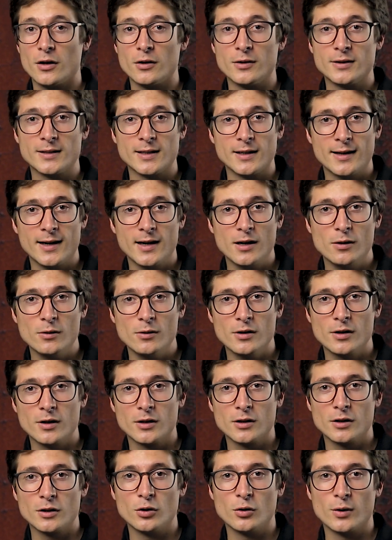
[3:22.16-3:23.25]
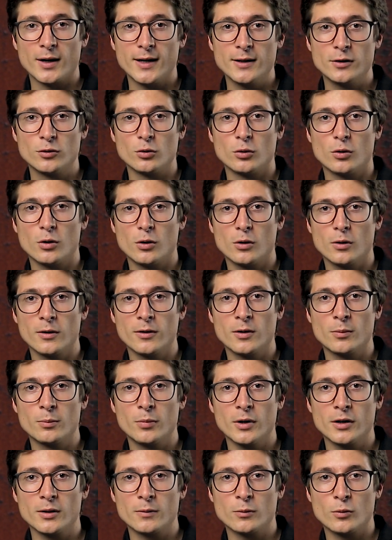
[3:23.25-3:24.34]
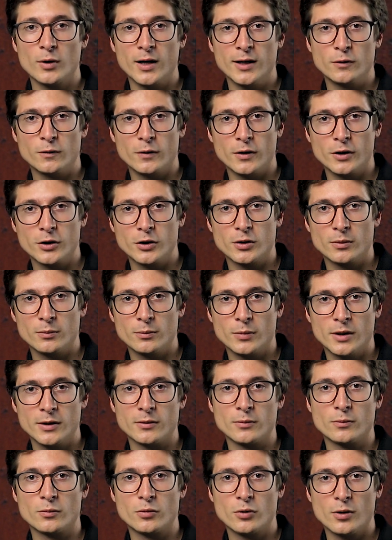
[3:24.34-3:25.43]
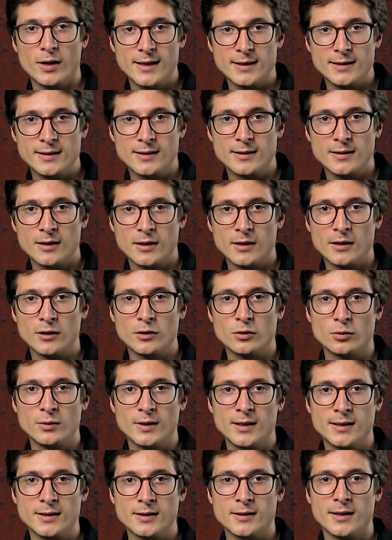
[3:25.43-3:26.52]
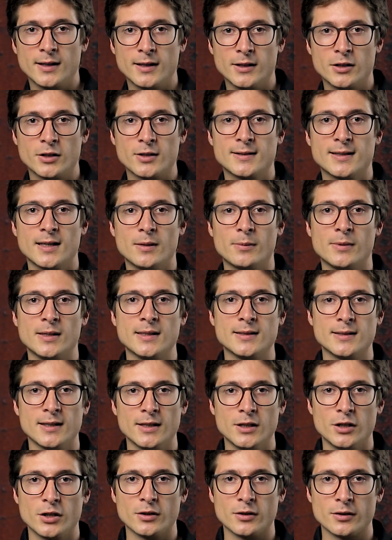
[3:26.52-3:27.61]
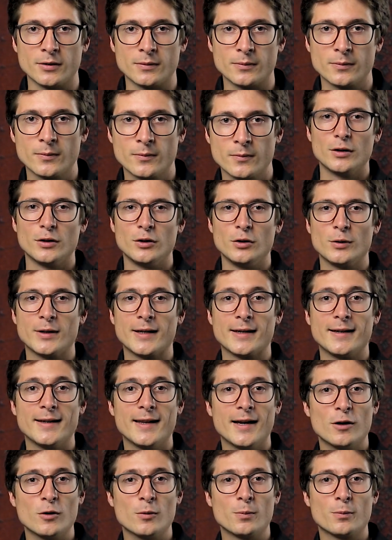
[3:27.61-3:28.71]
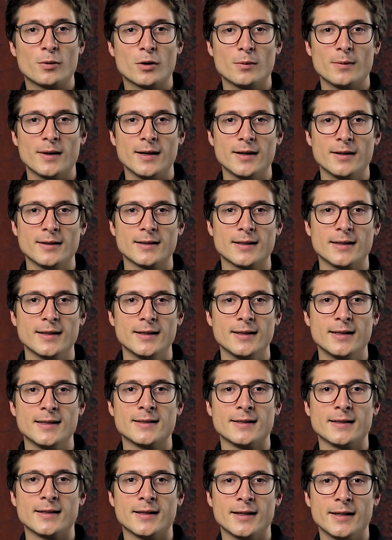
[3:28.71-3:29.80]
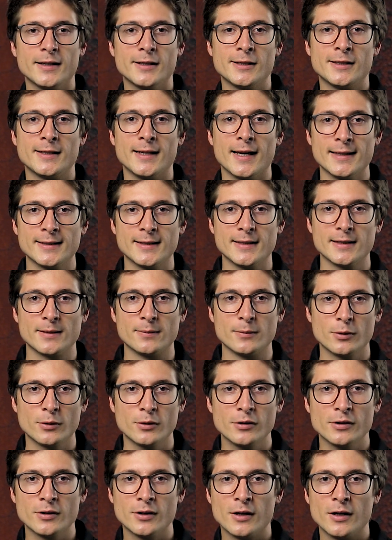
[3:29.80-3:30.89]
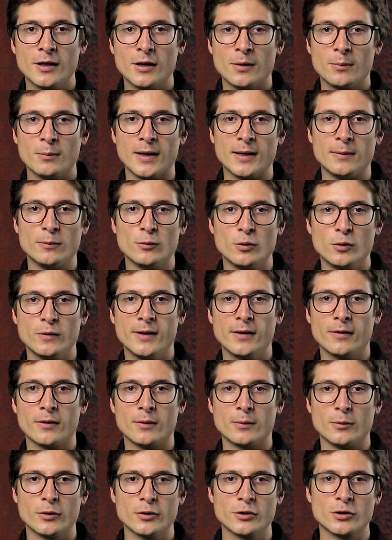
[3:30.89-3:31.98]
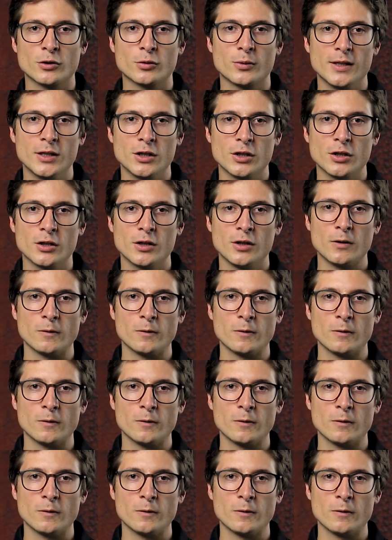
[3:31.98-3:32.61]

Until now, you had to hold the bottom right function button pressed to disengage the stabilization. You can now permanently disengage the assist mode by moving the mode switch